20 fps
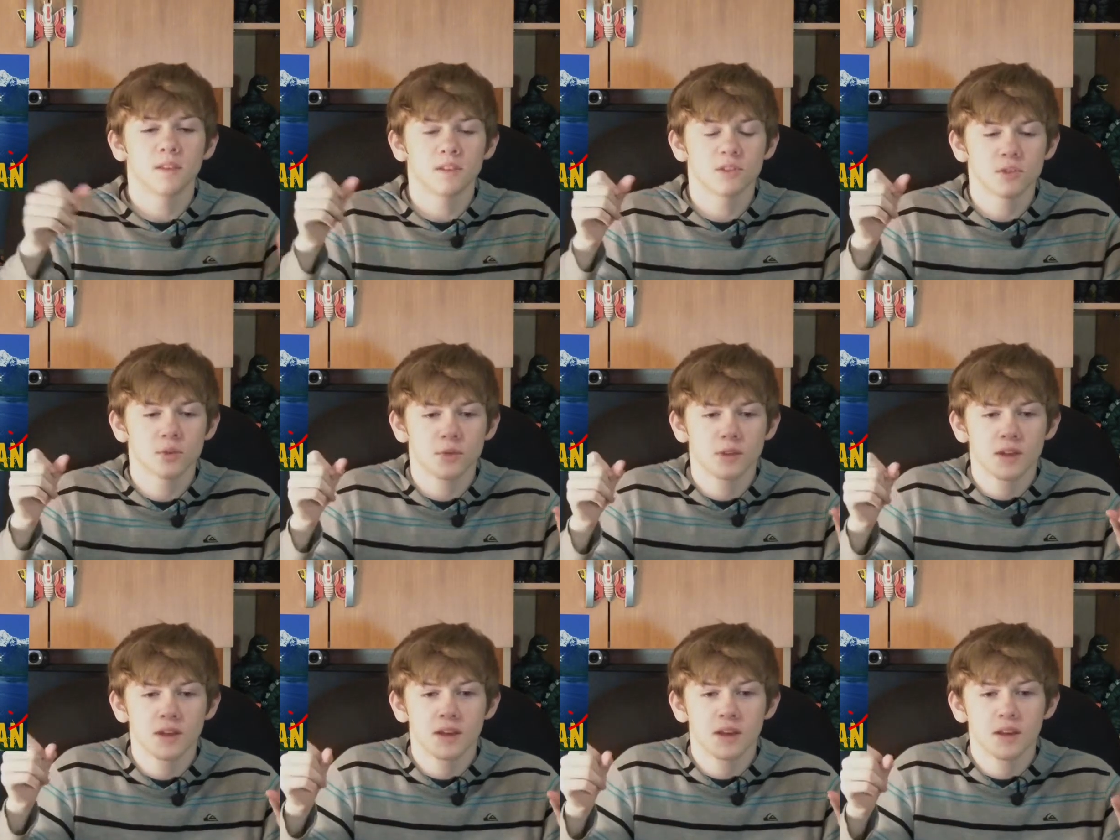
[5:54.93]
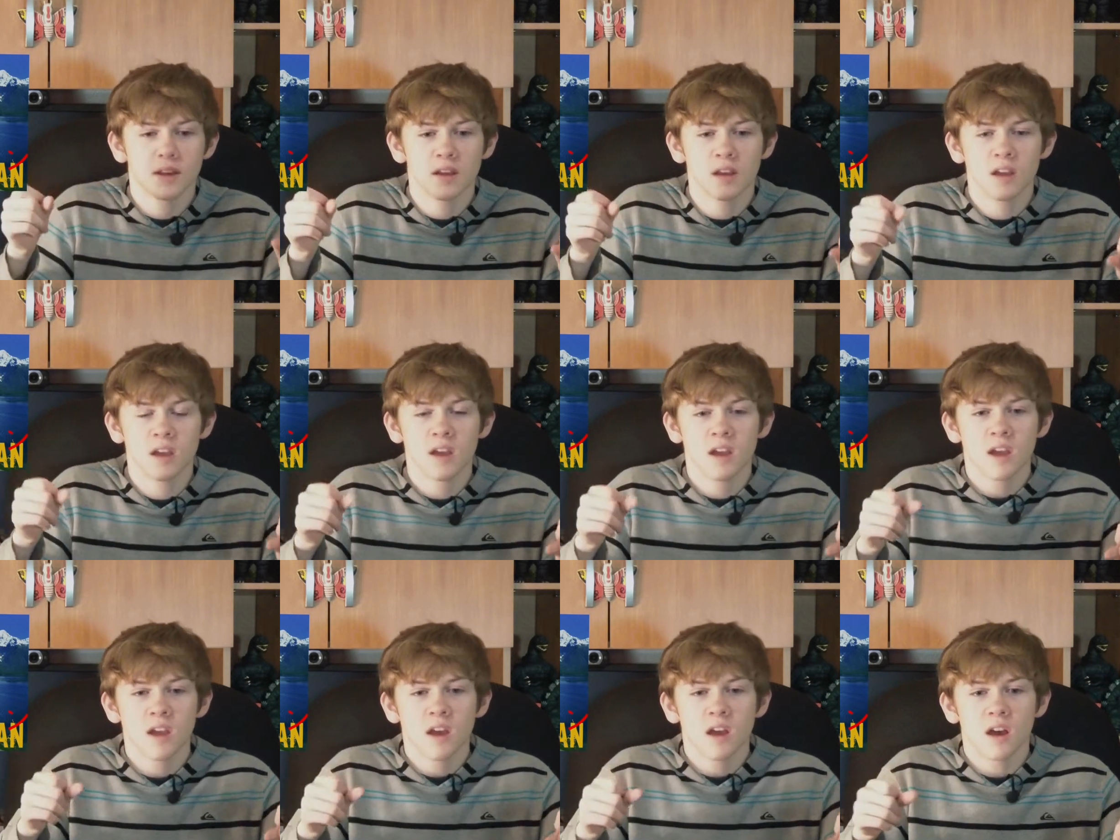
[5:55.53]
so then
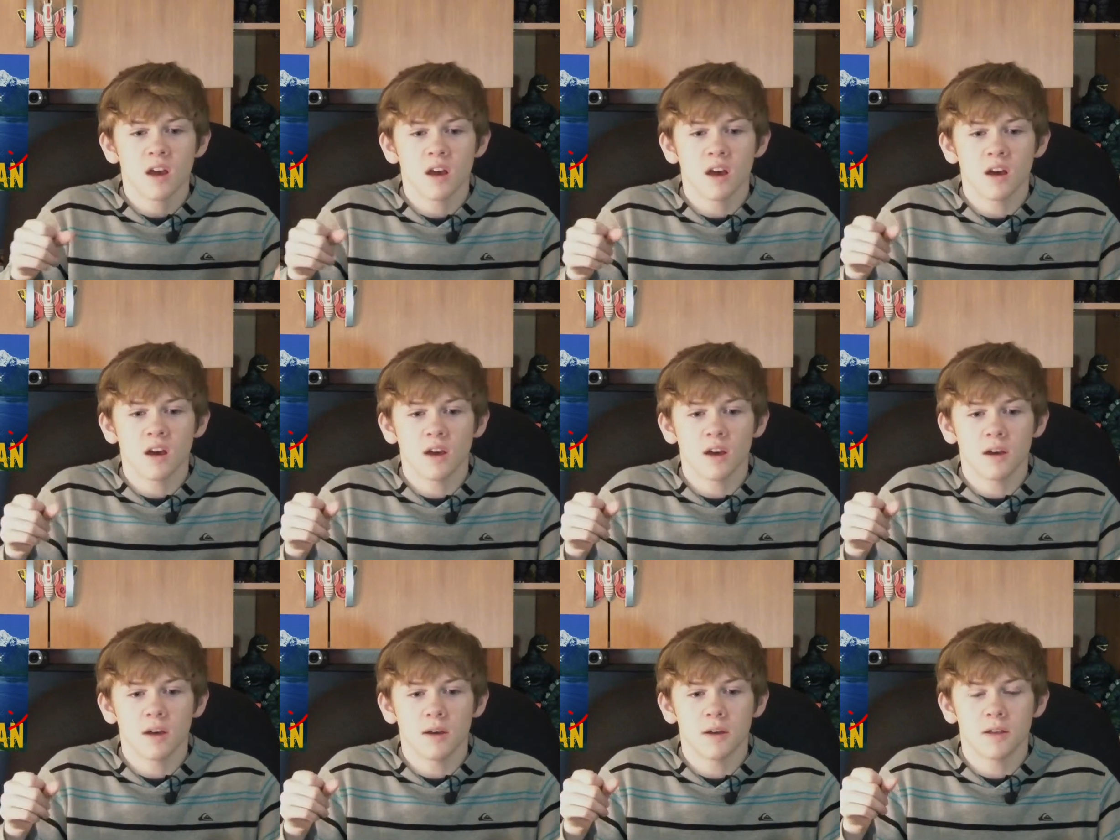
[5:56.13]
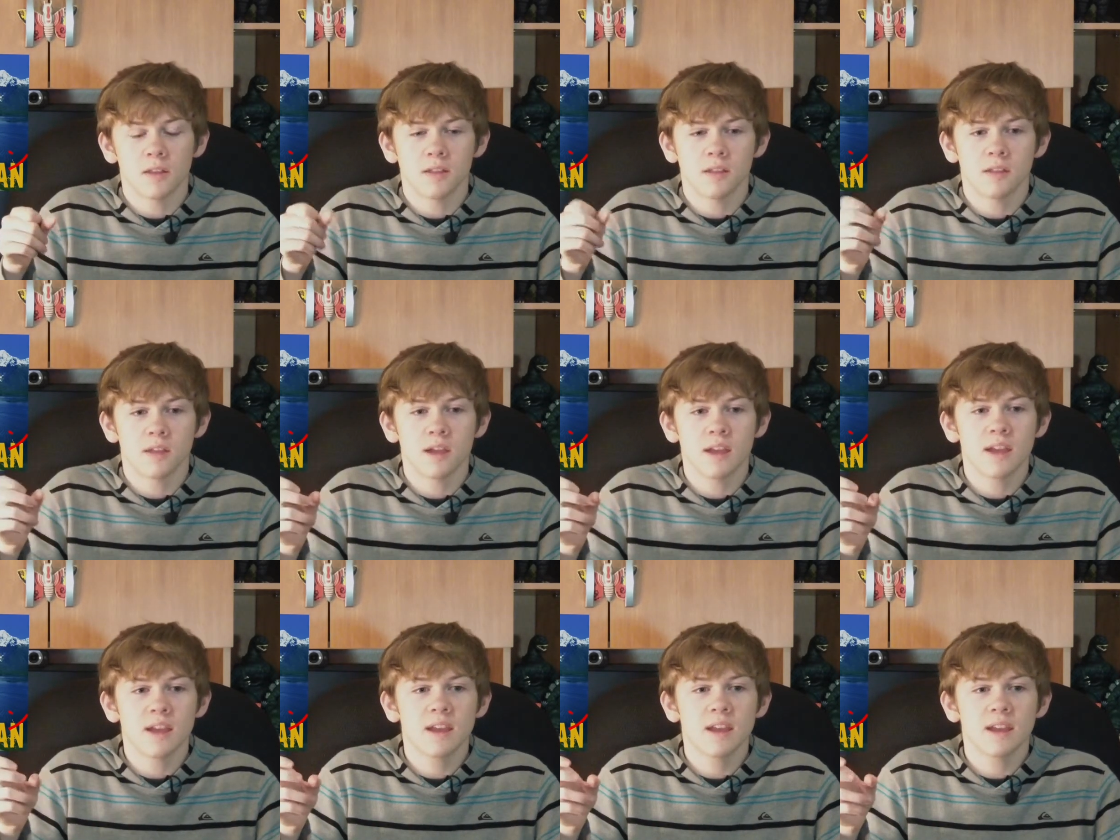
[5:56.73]

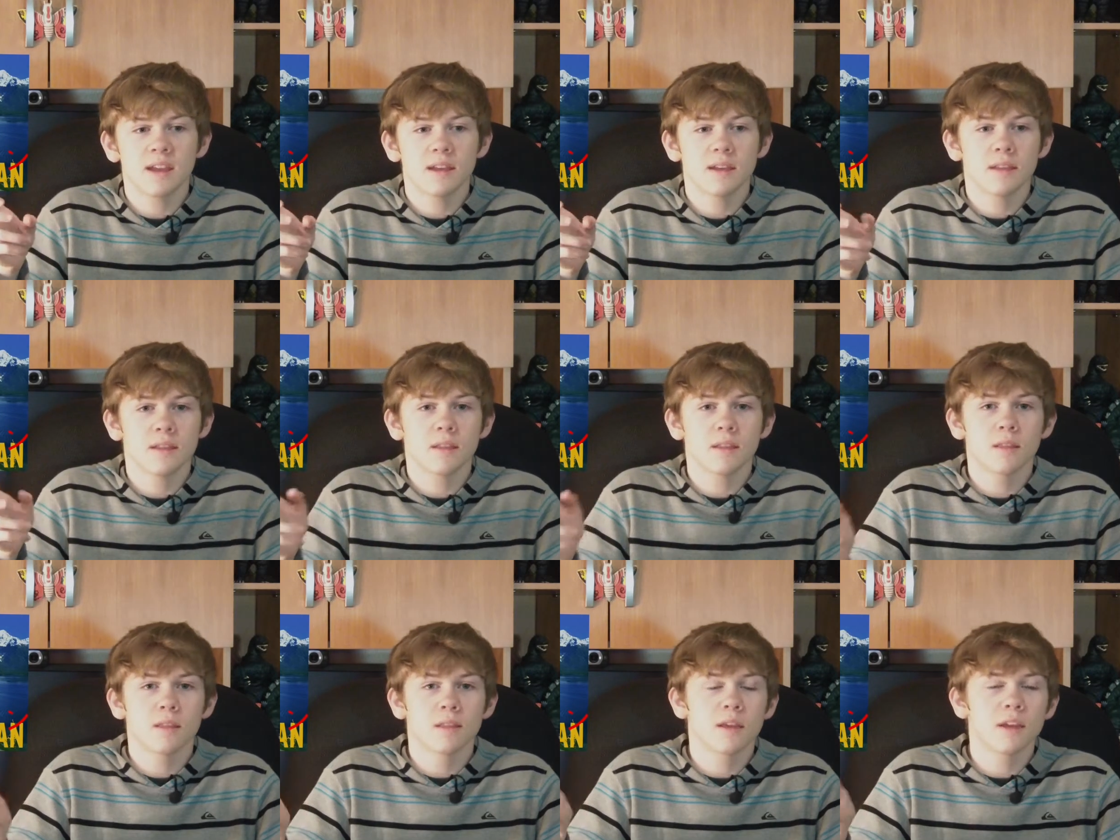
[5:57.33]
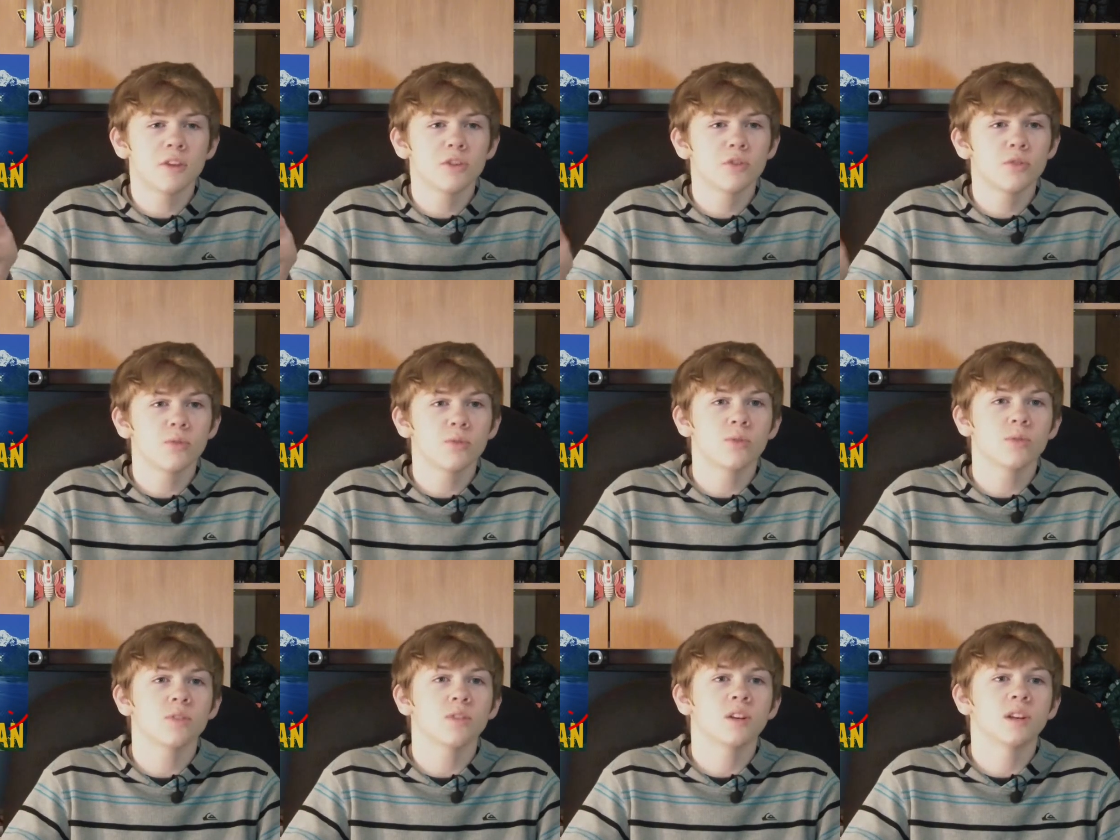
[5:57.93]
they
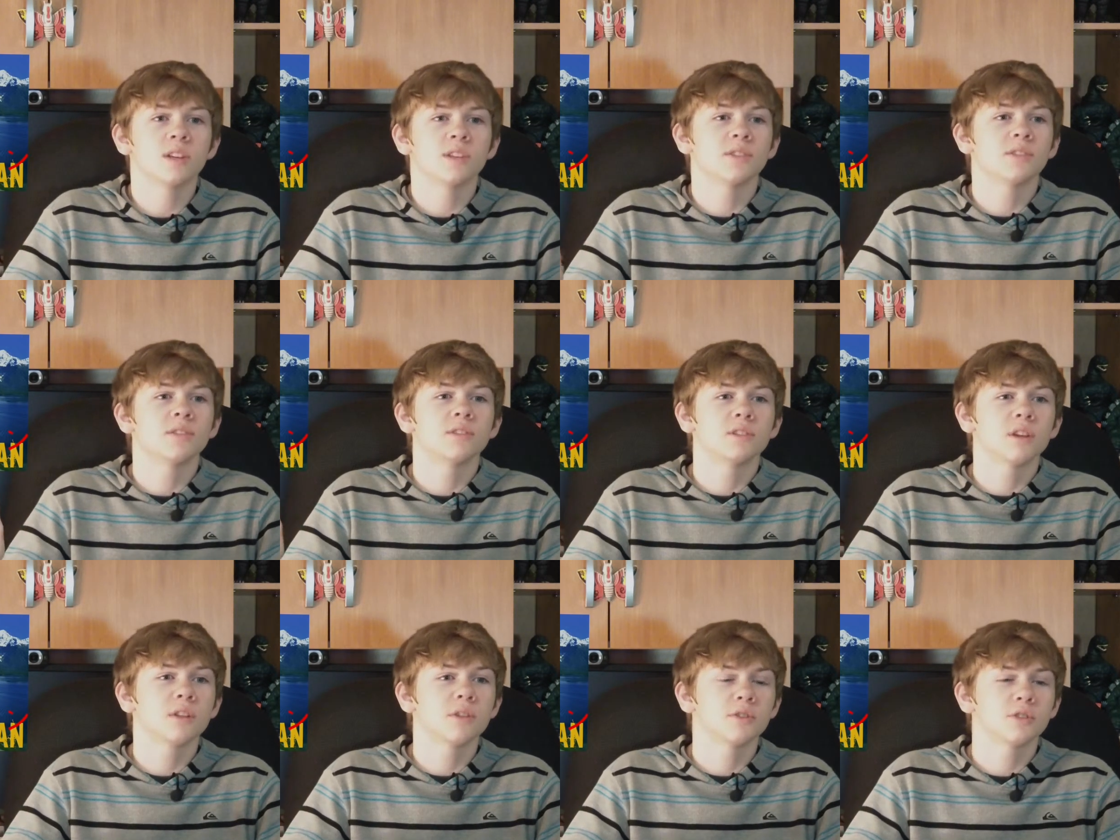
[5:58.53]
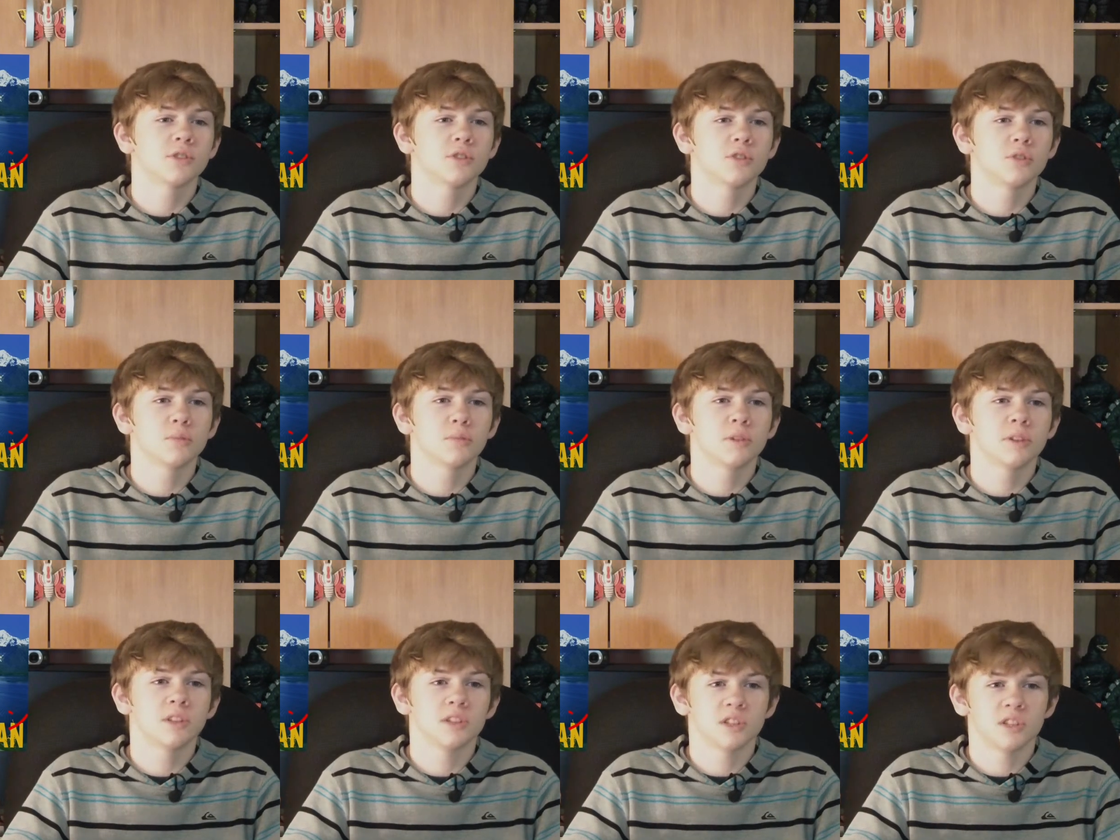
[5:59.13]
do another
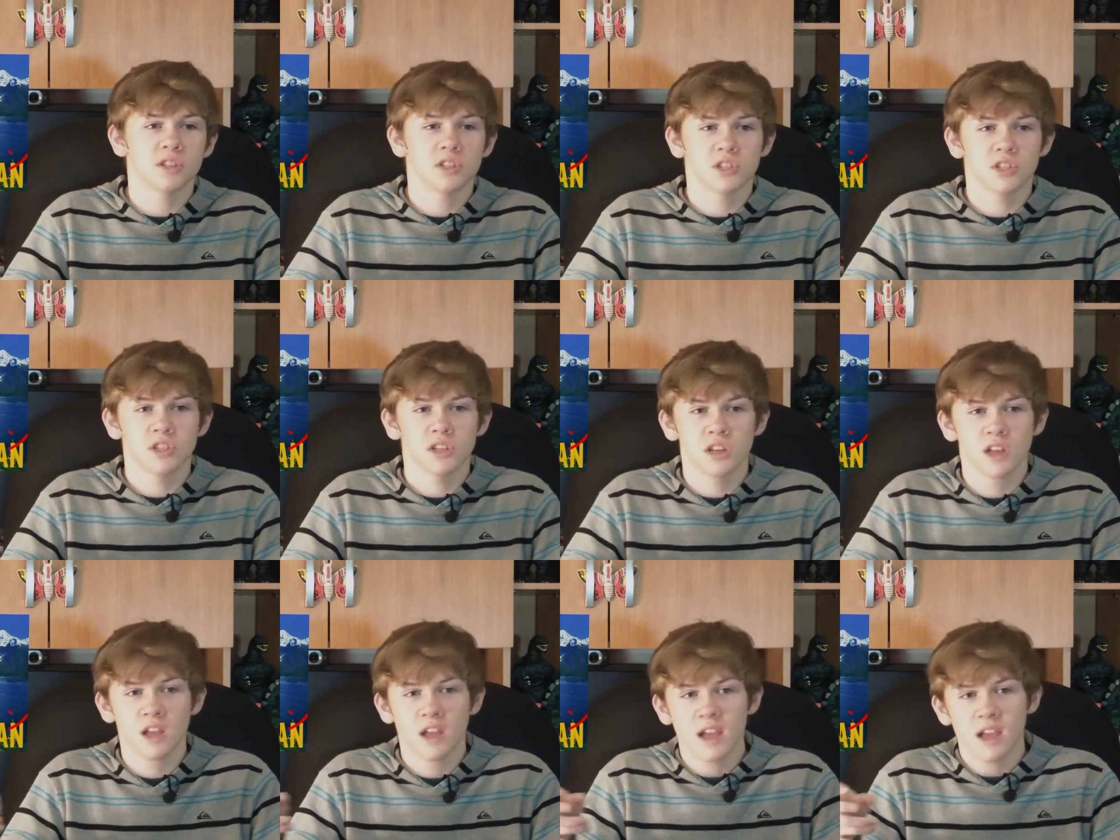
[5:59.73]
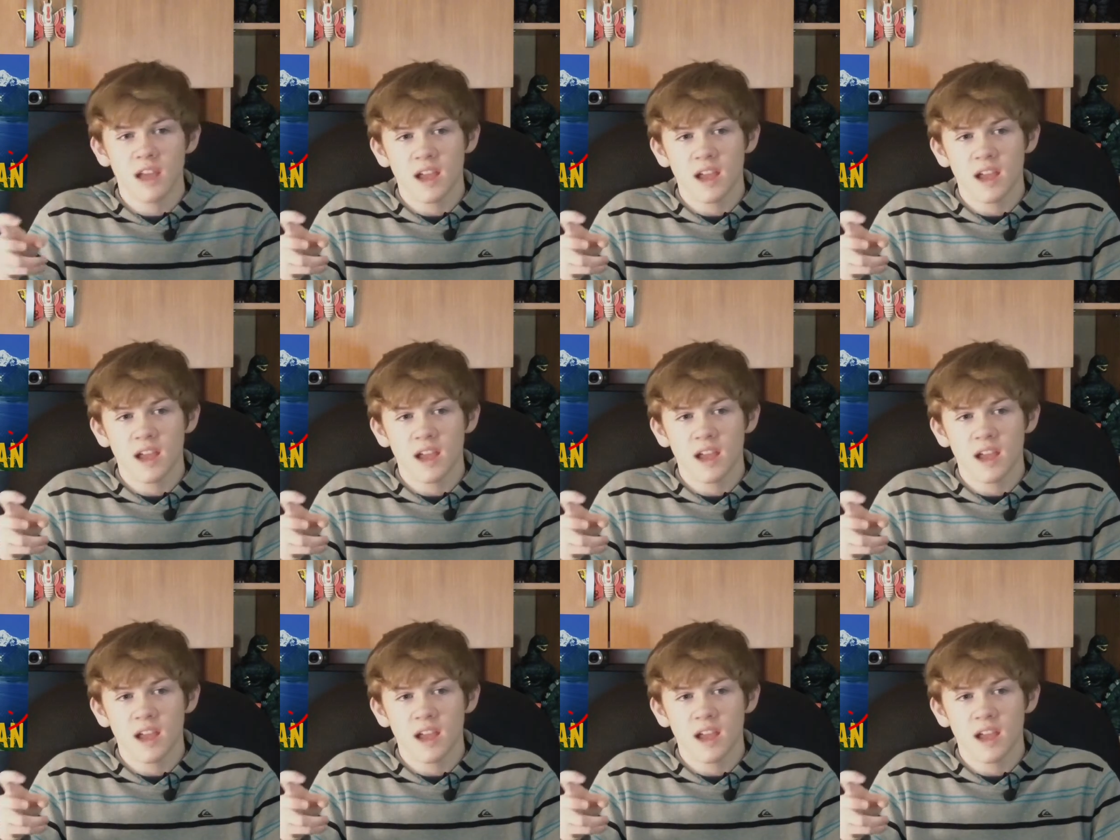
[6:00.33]
stupid decision,